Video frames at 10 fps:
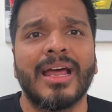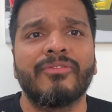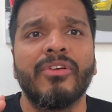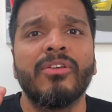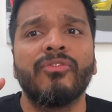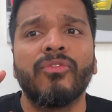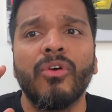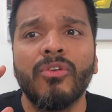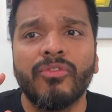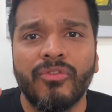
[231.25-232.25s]
that will
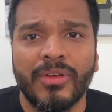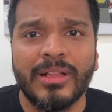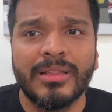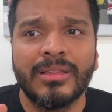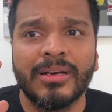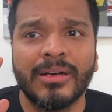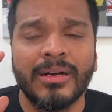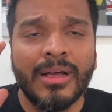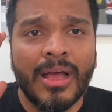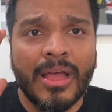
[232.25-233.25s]
fulfill the